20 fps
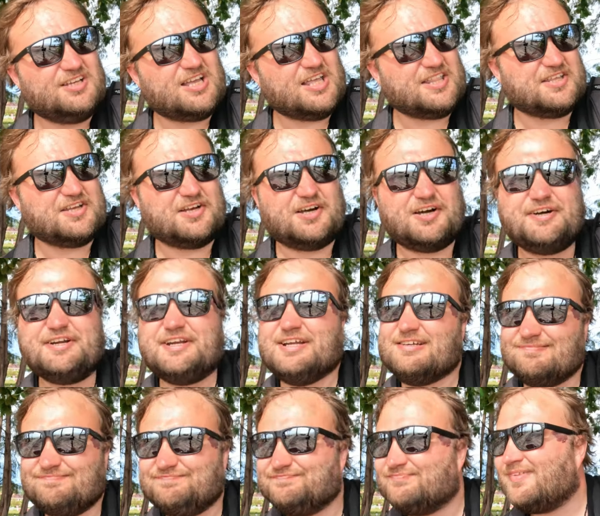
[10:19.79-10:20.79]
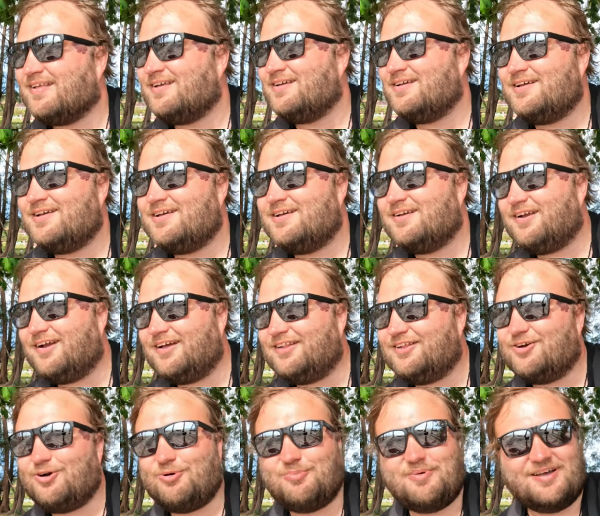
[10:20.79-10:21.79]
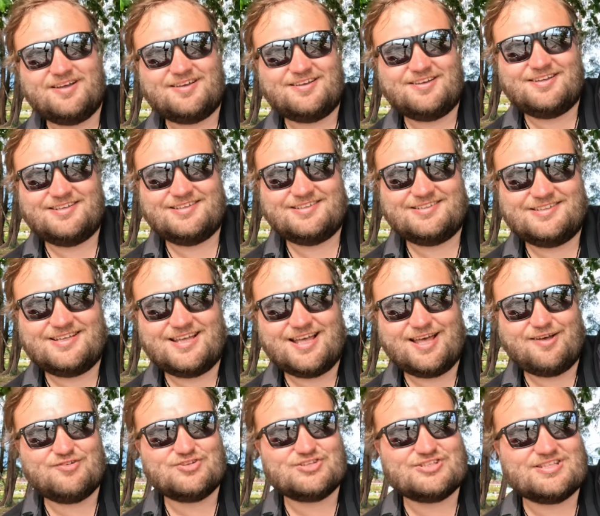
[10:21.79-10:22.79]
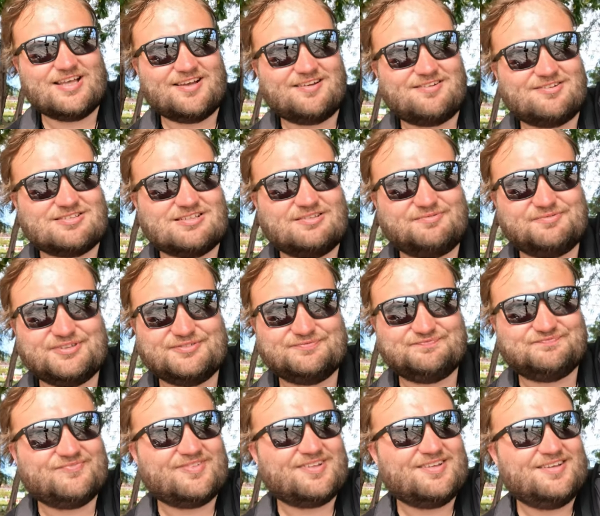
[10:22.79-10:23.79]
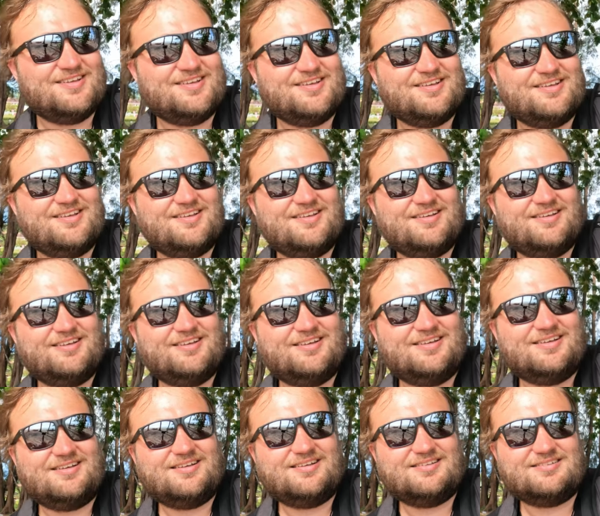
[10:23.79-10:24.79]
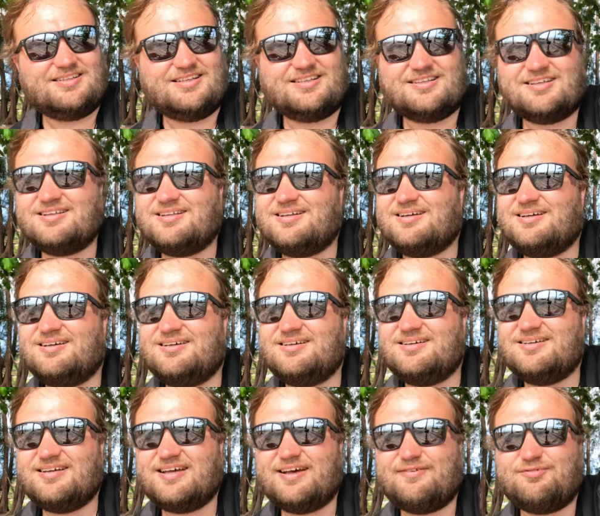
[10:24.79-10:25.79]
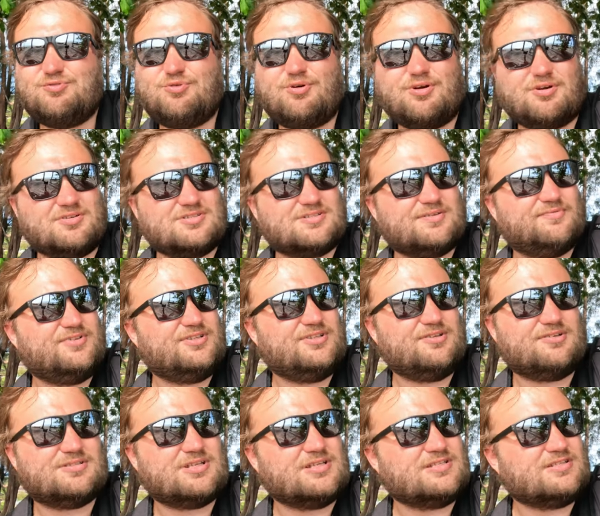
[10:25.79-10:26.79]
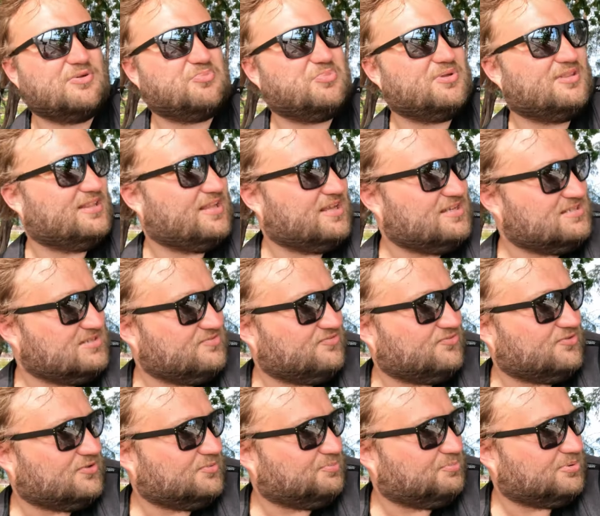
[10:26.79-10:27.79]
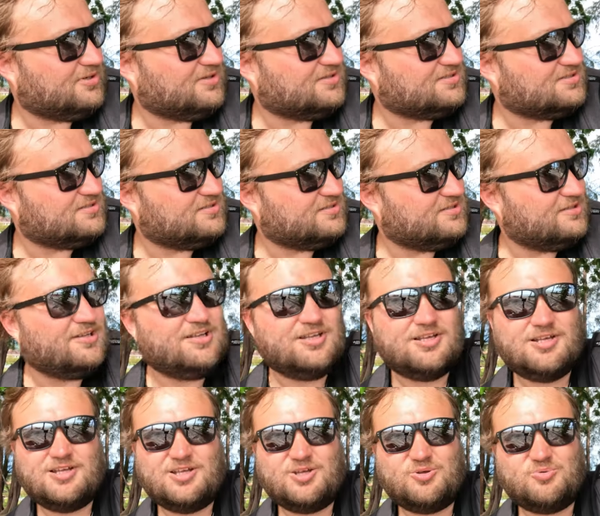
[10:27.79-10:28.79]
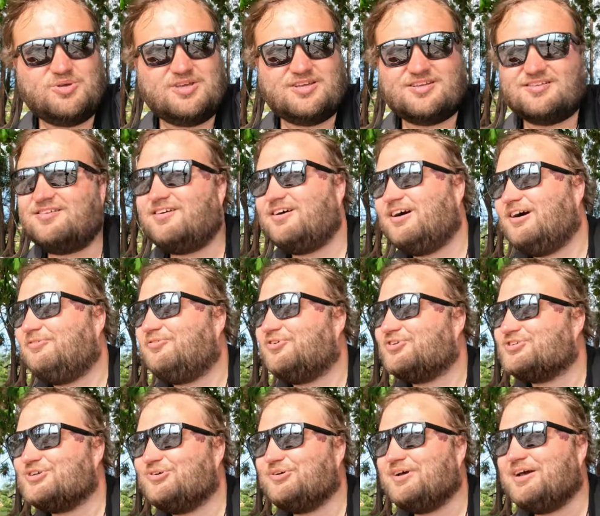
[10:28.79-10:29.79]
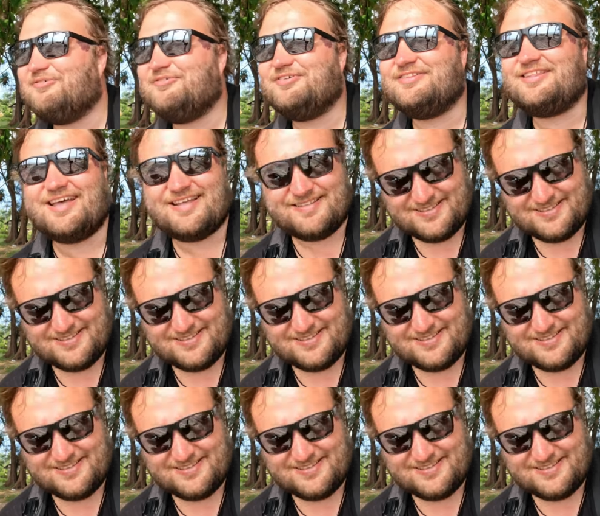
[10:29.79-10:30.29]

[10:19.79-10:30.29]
Getting hungry. Gonna go back, have a snack or something. And then gonna have to work on some videos, as I've been lazy for the past week and a half or so. I haven't